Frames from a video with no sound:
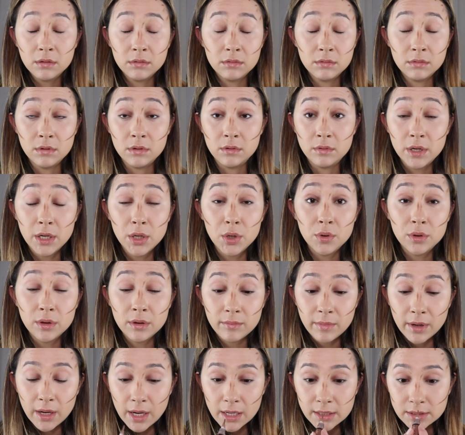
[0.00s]
Well, when I do
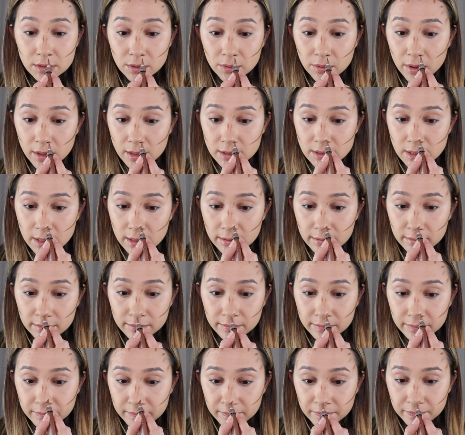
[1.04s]
that, my eyes go cross-eyed.
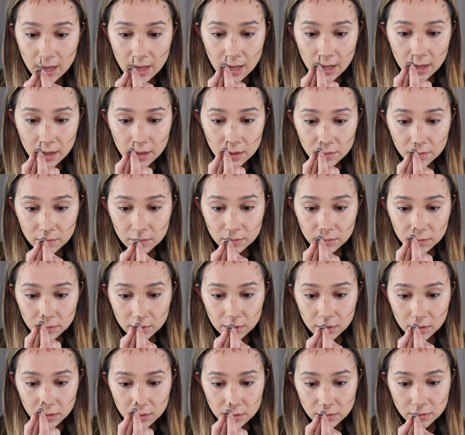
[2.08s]
I don't
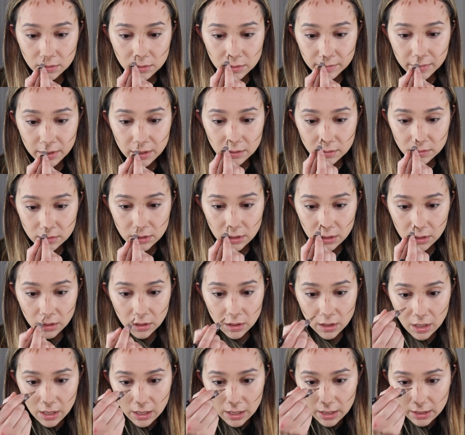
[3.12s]
contour my nose a
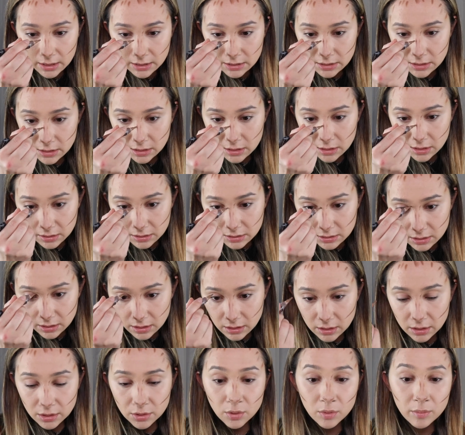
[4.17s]
lot. Just a
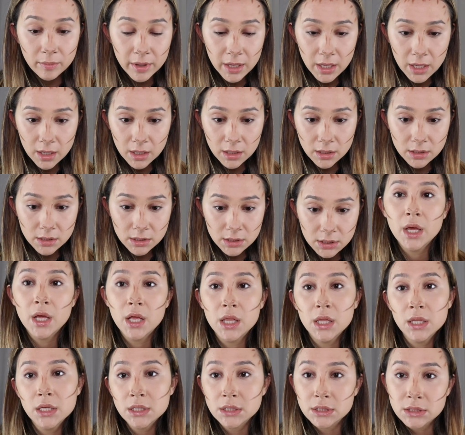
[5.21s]
little bit, a
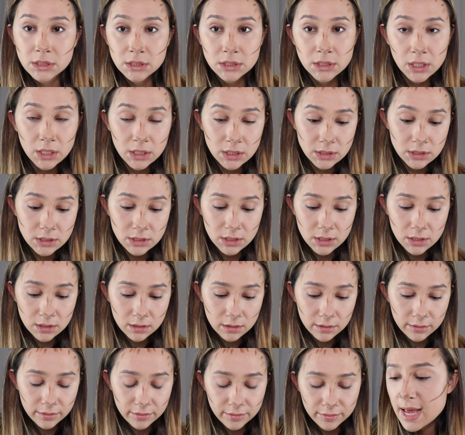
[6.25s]
little
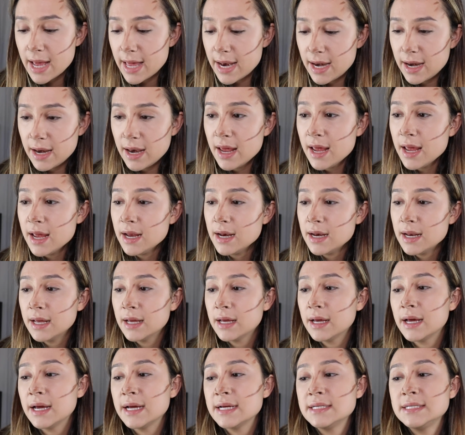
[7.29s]
something. And then
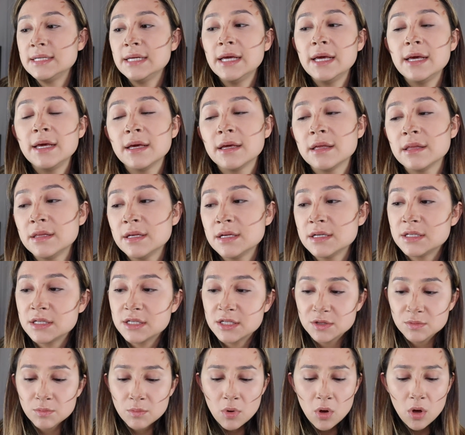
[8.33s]
I take this
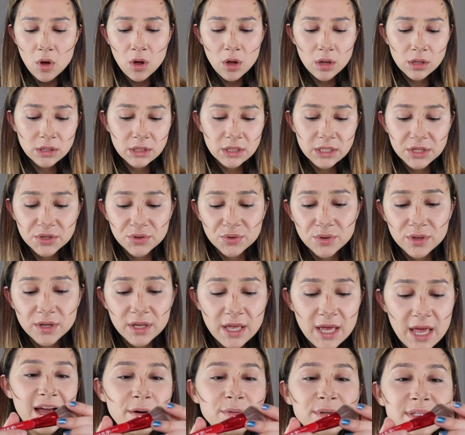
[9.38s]
small
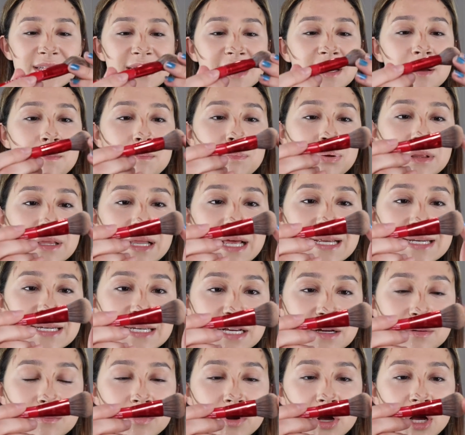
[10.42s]
little, I would say a
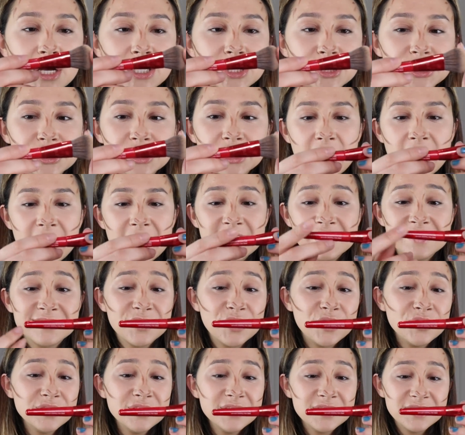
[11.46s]
blending brush. It is
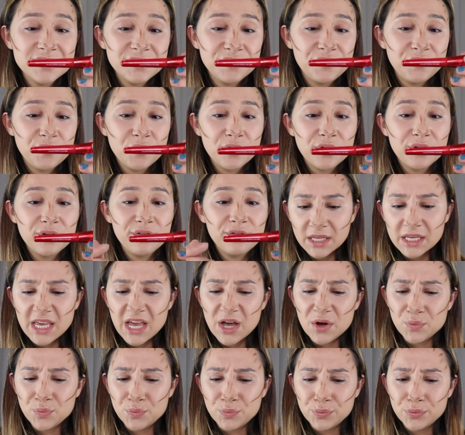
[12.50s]
called the Sephora,
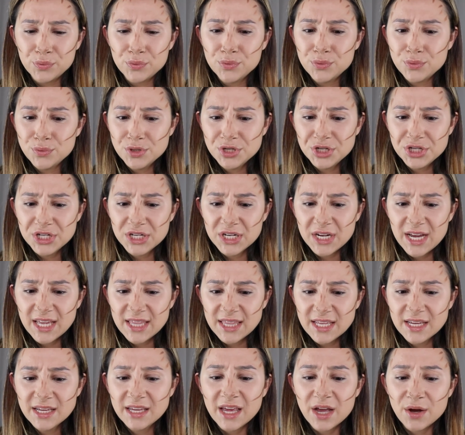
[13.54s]
Rouge, I
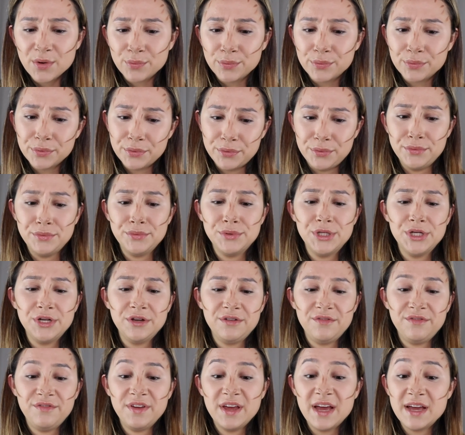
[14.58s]
think. Yeah, Rouge,
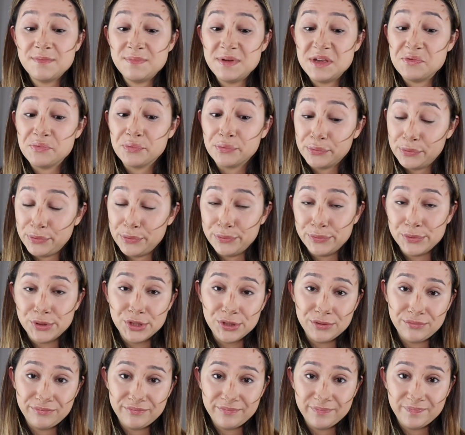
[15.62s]
VIB
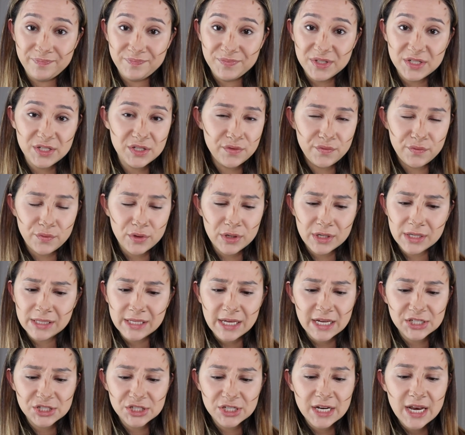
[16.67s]
Rouge. Sephora
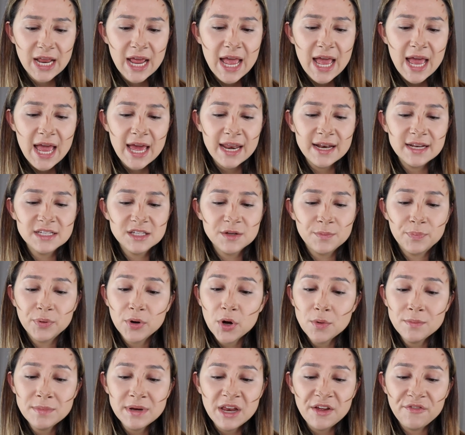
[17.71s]
collection. It is a
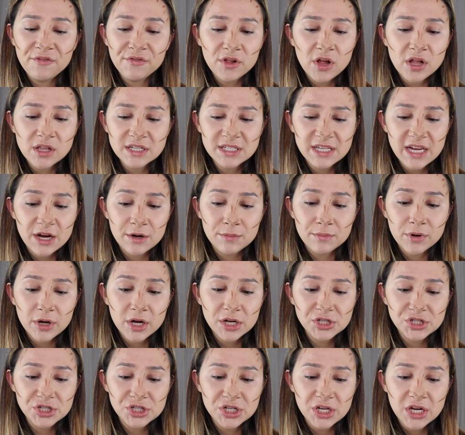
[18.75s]
Pro Mini Flawless
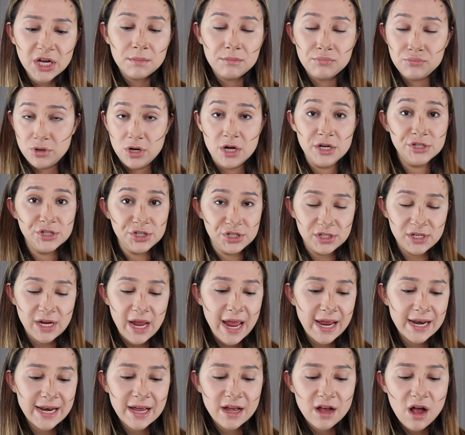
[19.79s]
Airbrush brush,
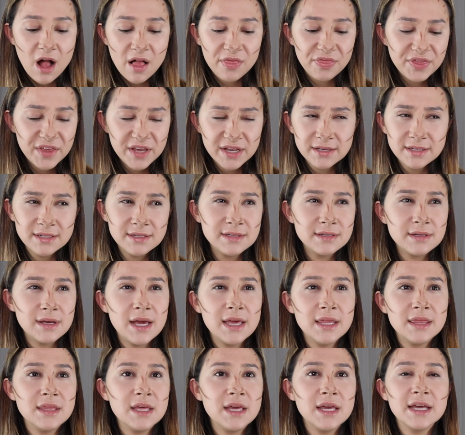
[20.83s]
and I got this
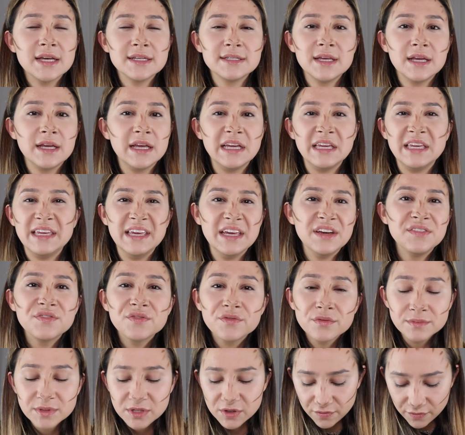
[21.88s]
I think as like a gift
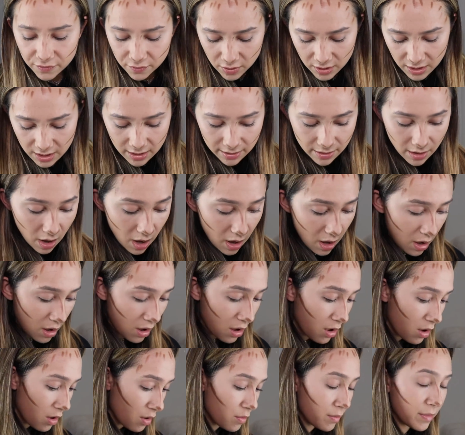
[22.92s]
from Sephora.
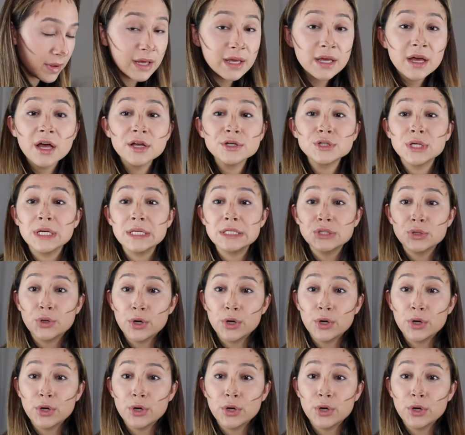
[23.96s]
Oh my gosh, that's